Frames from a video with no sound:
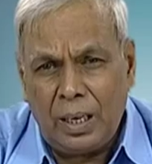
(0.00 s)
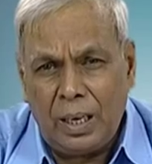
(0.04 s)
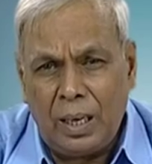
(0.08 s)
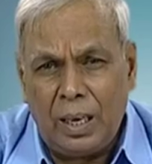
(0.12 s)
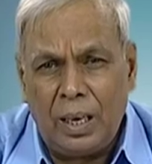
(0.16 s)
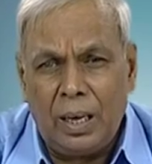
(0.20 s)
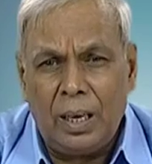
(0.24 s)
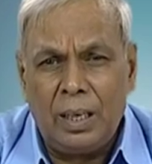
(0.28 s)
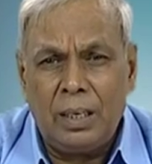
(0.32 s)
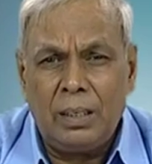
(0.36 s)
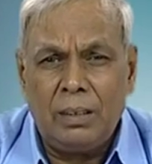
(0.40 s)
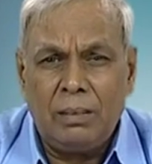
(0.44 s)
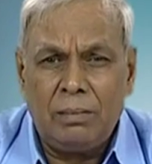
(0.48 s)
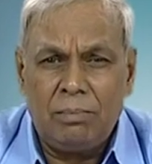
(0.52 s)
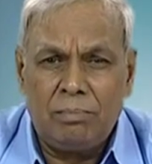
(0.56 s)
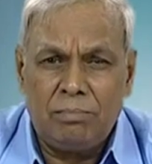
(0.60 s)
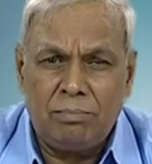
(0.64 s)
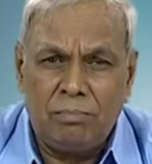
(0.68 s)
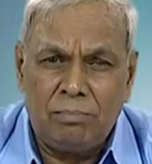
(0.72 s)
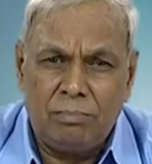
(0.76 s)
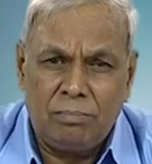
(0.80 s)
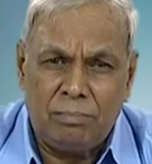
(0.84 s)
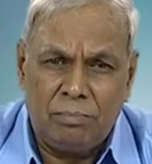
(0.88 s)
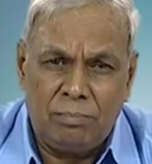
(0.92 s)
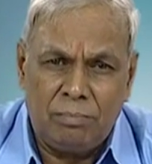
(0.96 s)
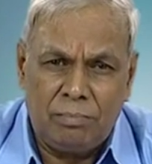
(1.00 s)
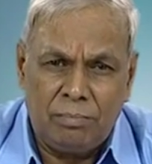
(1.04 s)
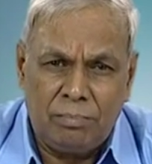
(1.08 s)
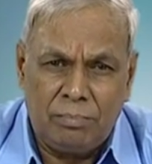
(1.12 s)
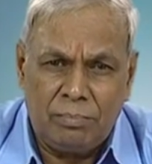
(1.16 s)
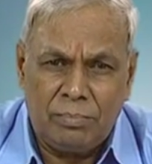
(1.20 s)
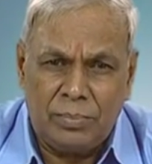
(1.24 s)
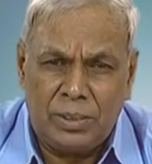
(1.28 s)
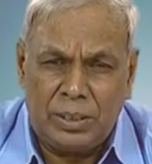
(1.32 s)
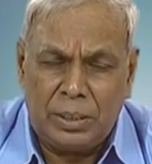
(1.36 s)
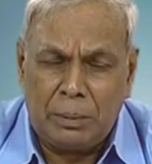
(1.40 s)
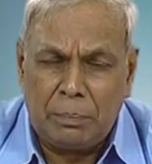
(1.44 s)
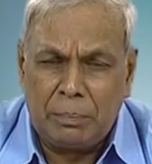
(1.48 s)
or
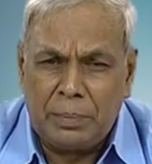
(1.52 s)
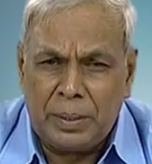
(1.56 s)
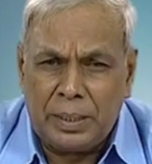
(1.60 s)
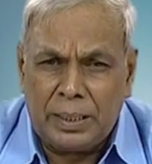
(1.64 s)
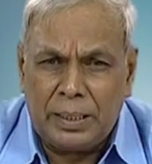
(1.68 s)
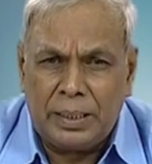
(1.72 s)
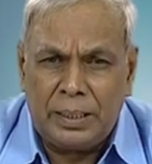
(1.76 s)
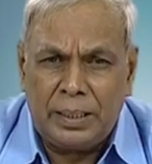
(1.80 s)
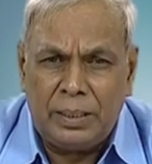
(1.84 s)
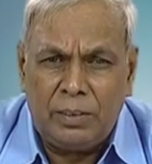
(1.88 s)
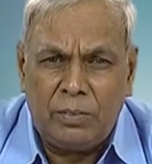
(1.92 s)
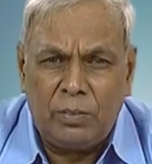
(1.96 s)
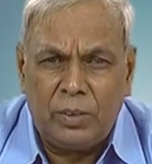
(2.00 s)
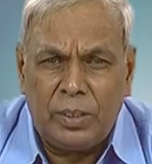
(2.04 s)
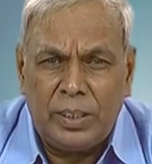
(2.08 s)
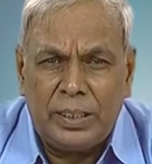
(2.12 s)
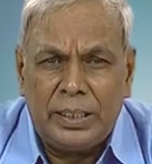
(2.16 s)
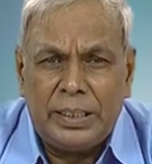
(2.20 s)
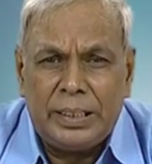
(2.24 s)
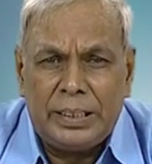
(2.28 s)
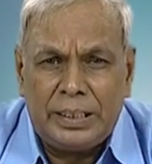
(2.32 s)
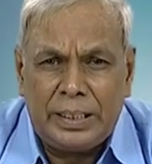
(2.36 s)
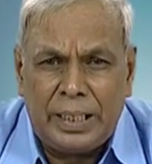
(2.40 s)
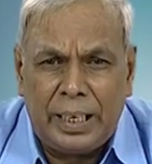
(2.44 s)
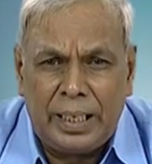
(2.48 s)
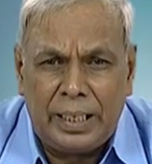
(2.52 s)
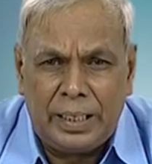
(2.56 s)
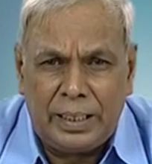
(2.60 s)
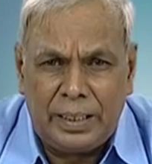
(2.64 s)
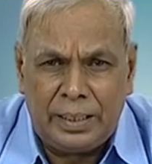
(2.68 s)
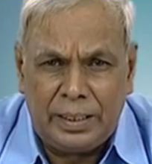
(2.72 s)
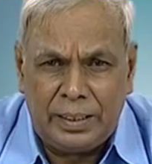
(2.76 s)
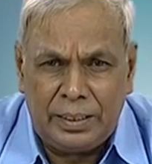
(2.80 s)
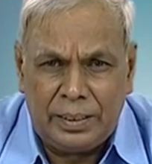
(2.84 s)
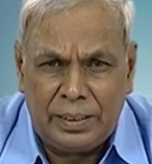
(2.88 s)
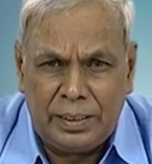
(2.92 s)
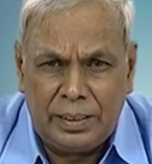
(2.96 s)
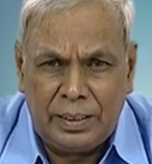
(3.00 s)
separately only the xylene
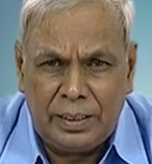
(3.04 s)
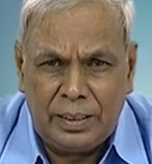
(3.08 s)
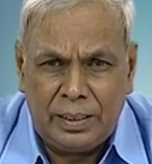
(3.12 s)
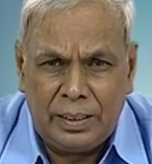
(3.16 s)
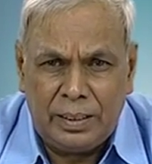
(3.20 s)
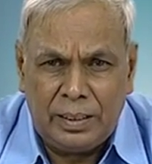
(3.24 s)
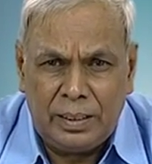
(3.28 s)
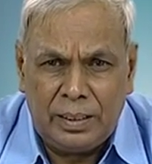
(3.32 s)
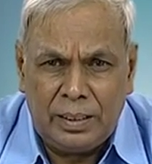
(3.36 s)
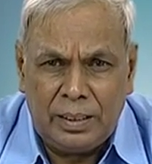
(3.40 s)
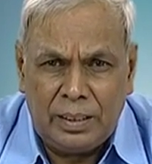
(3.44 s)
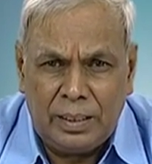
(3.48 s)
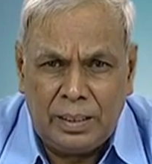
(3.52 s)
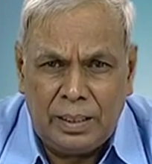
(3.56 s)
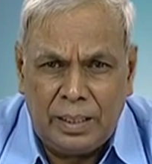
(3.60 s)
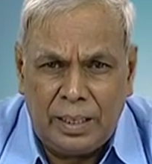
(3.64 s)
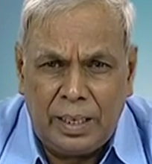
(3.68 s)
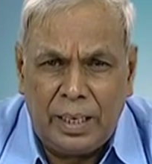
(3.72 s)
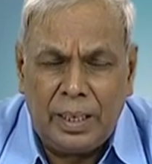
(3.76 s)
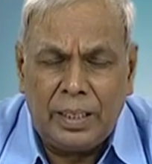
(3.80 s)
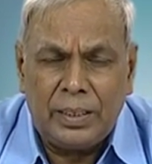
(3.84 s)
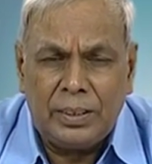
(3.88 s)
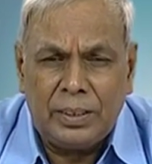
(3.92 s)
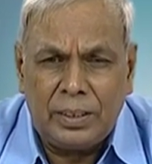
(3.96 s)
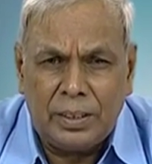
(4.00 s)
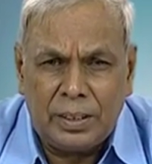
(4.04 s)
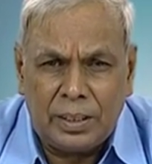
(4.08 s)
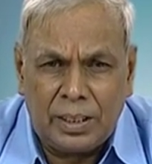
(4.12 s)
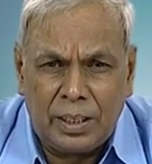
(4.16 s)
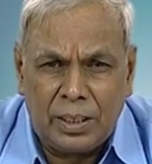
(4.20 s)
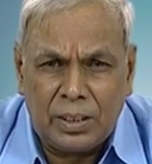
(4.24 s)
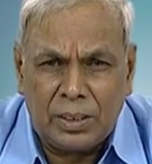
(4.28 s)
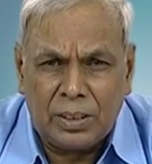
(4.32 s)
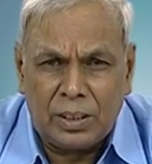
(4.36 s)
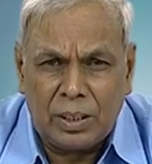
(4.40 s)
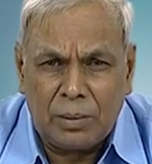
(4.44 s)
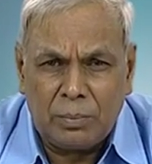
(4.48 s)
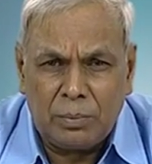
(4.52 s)
as in
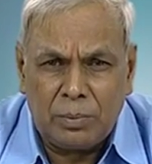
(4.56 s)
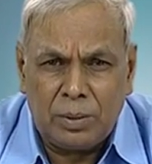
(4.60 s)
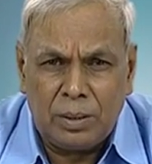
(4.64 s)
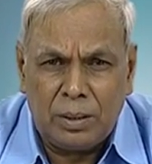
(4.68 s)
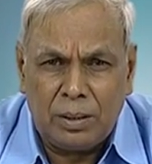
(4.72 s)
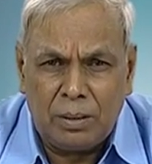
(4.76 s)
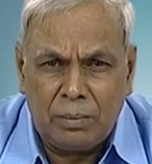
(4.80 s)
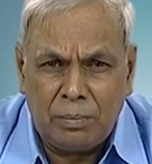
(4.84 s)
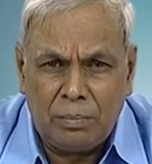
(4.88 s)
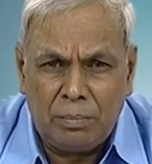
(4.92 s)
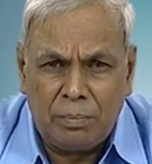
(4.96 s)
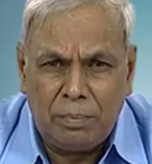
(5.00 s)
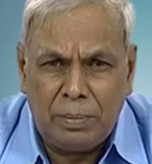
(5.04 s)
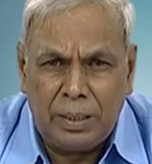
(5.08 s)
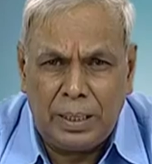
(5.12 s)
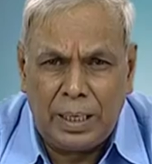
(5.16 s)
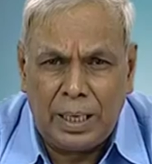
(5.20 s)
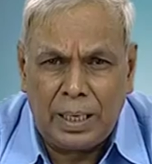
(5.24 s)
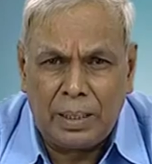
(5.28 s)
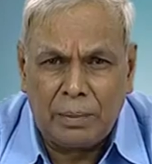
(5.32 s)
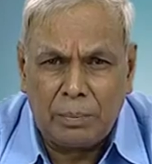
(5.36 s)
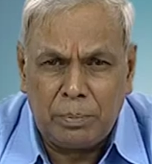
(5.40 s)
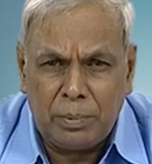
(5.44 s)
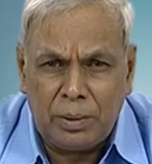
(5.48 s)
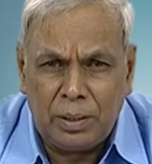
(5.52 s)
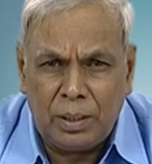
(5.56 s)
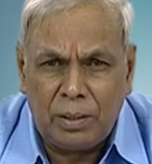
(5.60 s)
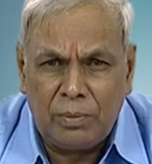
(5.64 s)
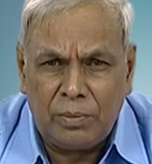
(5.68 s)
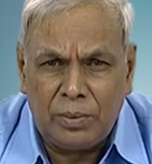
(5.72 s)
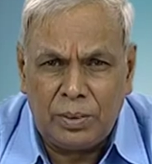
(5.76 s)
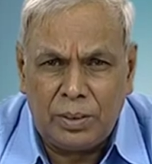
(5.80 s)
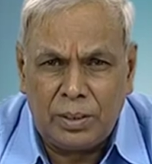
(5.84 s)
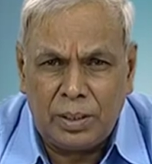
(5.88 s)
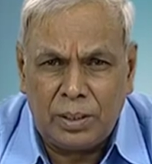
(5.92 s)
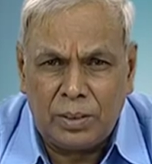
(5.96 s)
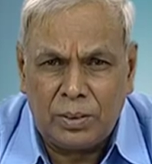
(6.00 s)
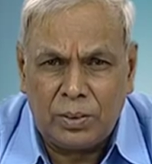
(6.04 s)
case of the BRPL
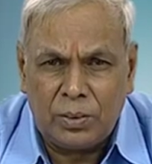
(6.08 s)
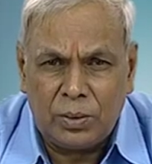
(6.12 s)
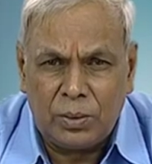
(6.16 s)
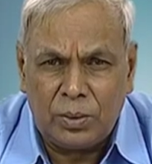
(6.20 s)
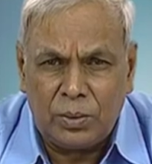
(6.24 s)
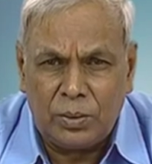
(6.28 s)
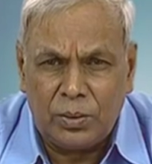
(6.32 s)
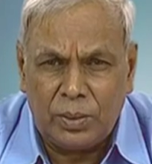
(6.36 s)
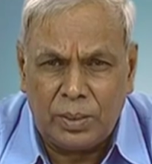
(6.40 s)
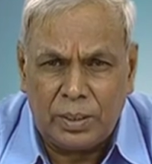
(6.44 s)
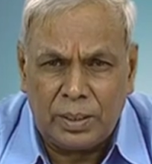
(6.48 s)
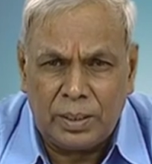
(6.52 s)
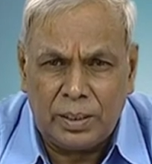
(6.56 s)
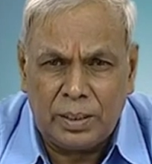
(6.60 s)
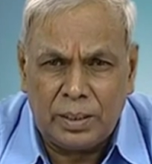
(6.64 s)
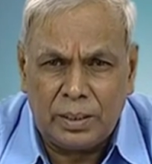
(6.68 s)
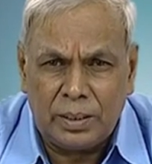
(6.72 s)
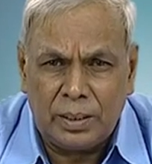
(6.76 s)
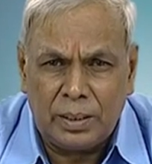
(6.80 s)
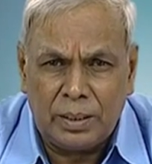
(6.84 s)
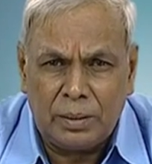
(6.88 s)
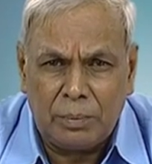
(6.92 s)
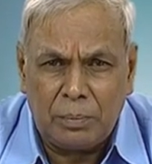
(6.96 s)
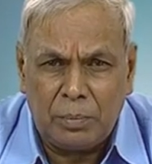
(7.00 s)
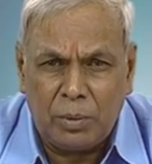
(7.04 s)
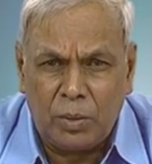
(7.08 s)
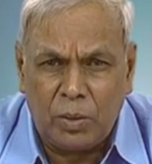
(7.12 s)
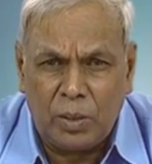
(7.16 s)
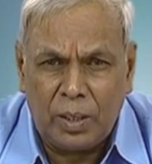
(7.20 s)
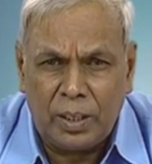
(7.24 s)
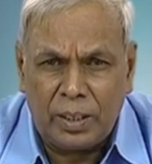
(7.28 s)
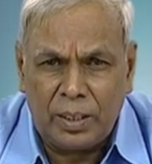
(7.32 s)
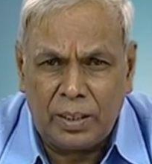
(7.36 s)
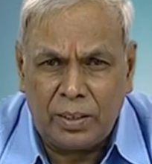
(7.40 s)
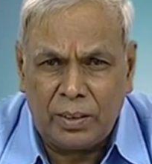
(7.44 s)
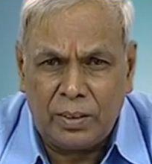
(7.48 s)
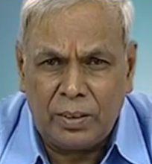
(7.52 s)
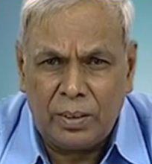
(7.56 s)
which I told you earlier the
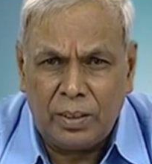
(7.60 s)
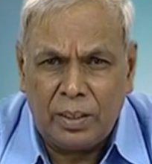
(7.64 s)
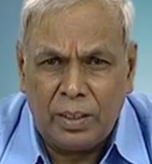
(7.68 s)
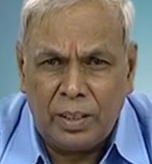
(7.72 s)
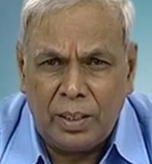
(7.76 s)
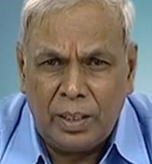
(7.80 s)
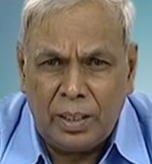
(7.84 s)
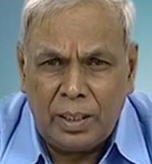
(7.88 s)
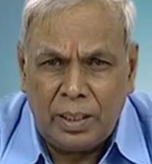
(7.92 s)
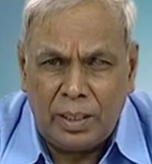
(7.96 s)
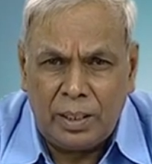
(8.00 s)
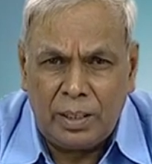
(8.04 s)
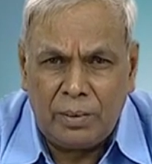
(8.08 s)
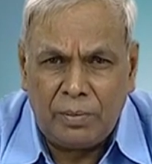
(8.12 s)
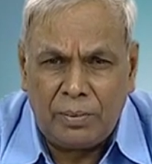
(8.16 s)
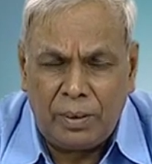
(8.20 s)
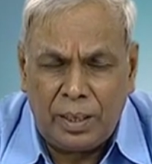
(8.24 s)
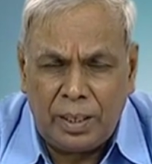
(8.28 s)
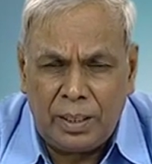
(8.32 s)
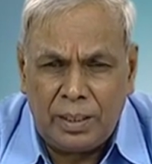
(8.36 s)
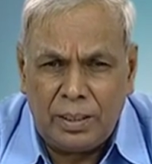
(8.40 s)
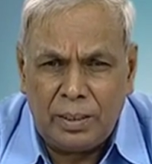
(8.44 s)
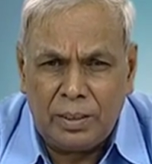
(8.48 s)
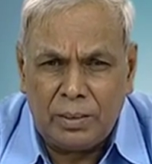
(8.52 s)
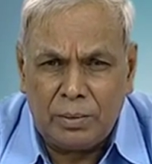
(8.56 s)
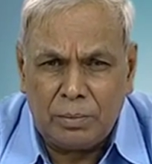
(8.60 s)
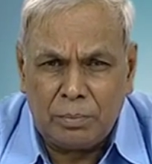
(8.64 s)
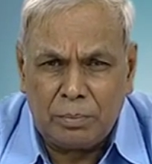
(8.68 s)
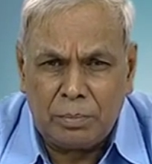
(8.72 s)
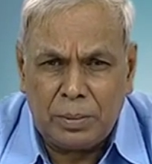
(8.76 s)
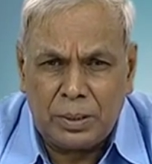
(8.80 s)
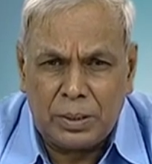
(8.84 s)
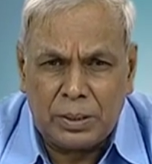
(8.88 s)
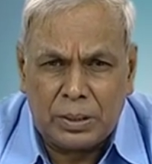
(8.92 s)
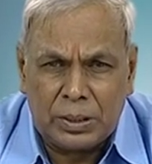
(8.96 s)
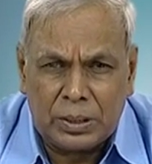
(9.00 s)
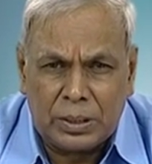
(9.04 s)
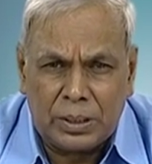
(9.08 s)
Bongaigaon refinery and
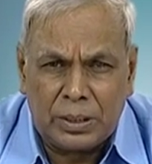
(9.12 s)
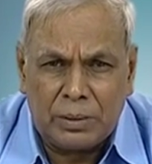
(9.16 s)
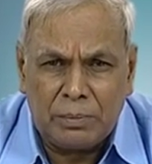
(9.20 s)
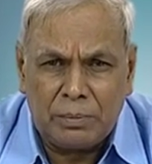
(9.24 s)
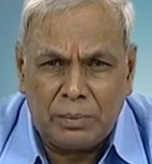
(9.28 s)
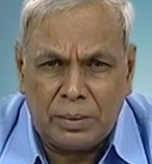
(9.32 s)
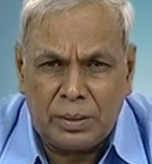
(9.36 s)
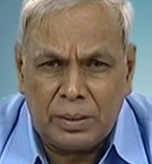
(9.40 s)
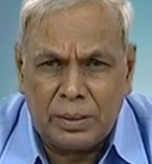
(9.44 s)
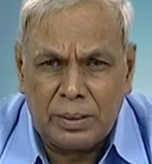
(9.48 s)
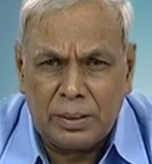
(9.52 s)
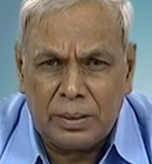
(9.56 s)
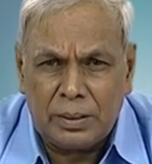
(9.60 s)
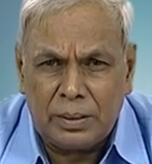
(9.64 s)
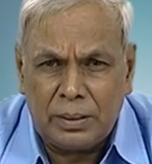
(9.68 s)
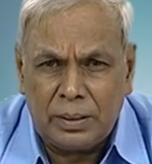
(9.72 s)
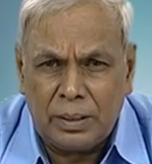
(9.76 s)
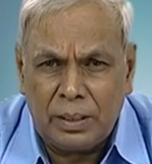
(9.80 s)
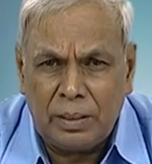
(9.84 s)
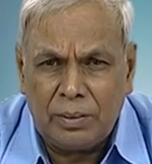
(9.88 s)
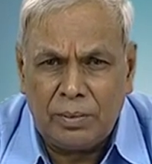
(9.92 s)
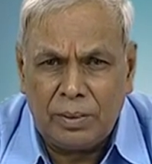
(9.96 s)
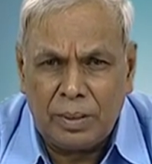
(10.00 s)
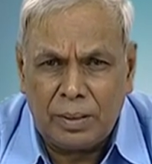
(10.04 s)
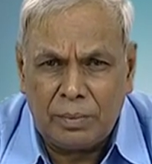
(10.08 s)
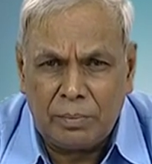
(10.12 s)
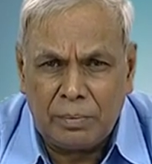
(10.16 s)
petrochemical they were